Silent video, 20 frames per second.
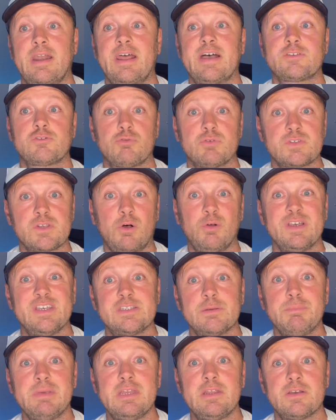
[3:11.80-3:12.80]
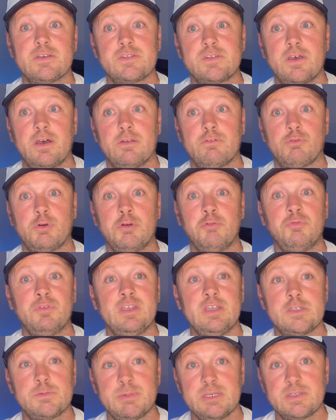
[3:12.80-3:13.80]
and as a result his immediate surgery will
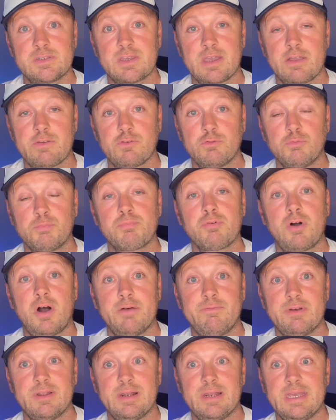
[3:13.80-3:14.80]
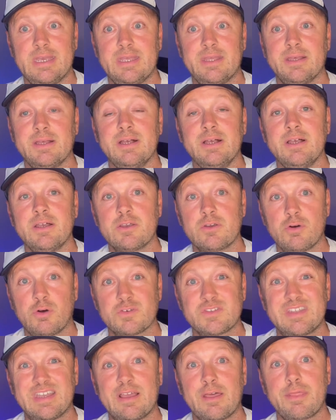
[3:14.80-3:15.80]
need to be scheduled privately,
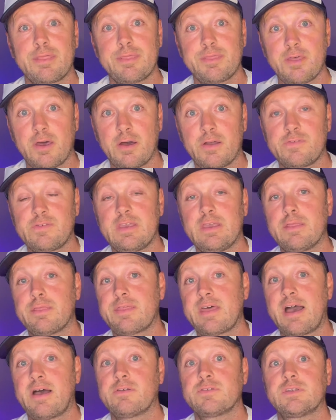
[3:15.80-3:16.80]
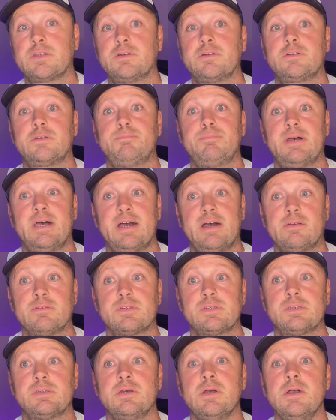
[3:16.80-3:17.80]
costing
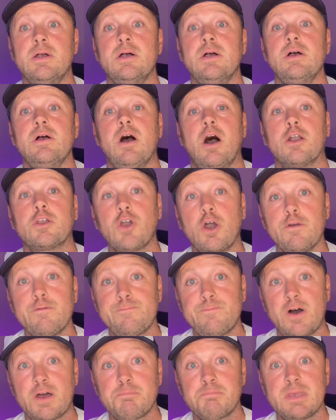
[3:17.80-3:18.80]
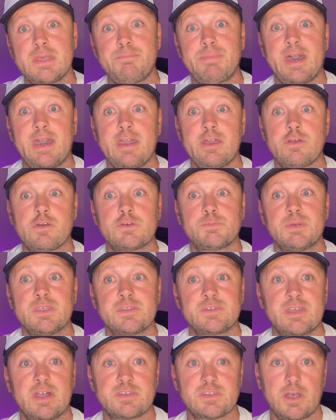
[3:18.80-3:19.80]
£30,000. A GoFundMe page has been
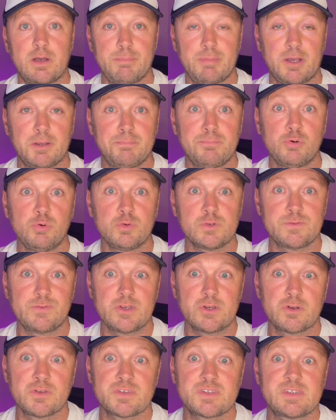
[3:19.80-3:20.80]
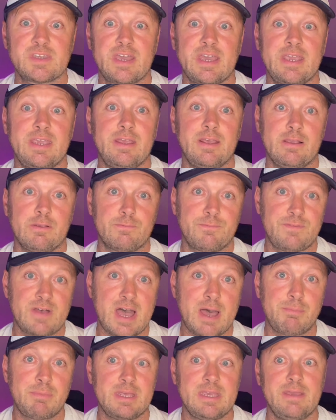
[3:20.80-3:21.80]
set up by Paul's fiancée, his
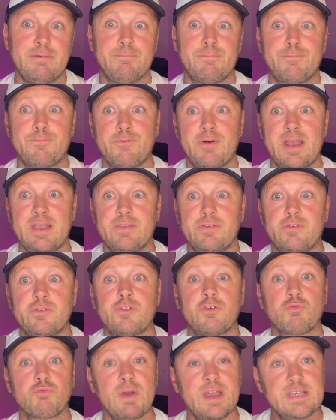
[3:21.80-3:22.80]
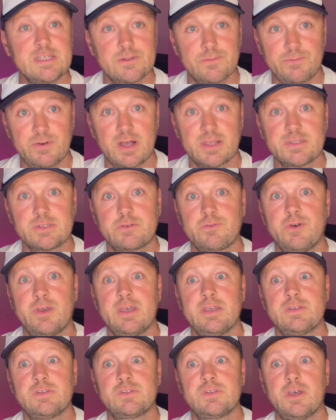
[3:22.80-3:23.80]
family and friends to raise funds for
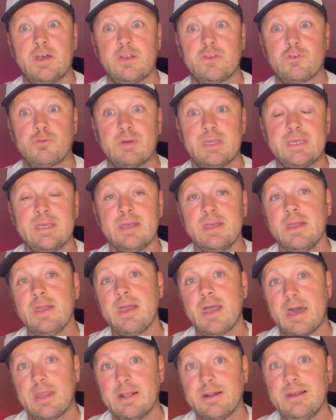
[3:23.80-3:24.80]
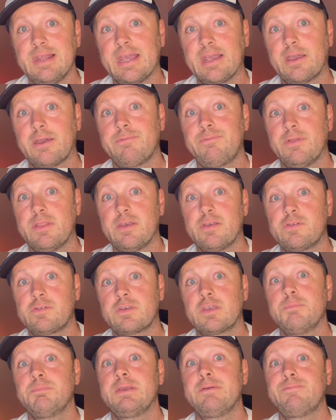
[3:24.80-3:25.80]
his surgery, and a link for this
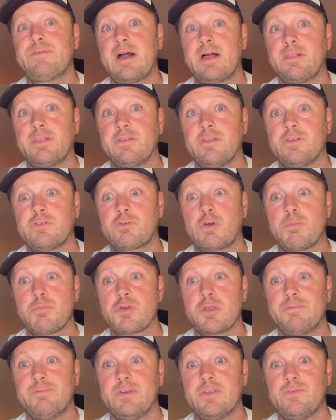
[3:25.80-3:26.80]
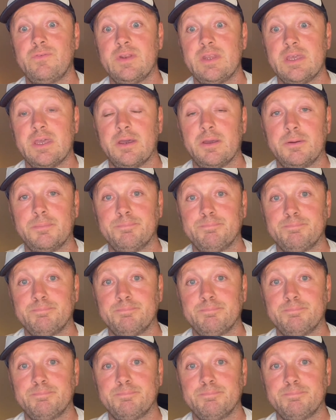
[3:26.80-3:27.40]
can be found in the description of this video.